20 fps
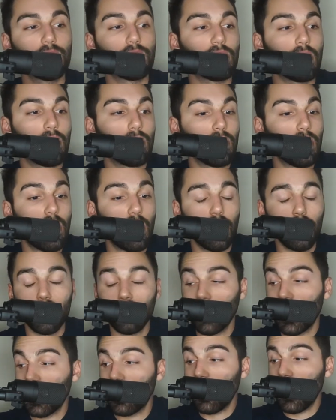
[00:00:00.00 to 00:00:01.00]
So
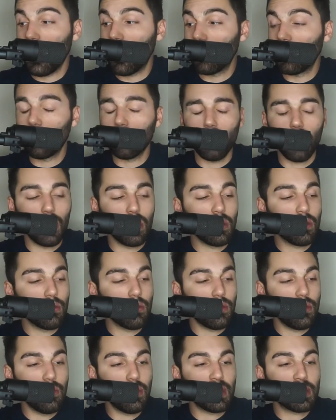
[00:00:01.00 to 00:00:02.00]
right now, running through
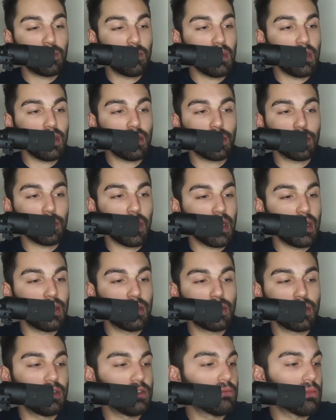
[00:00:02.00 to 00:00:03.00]
USB straight
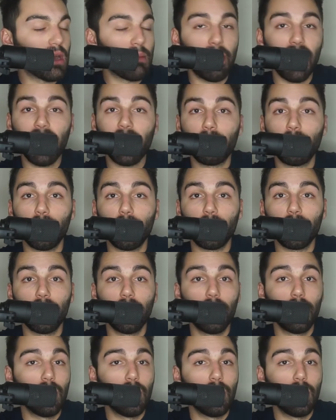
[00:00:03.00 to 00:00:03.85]
into my MacBook,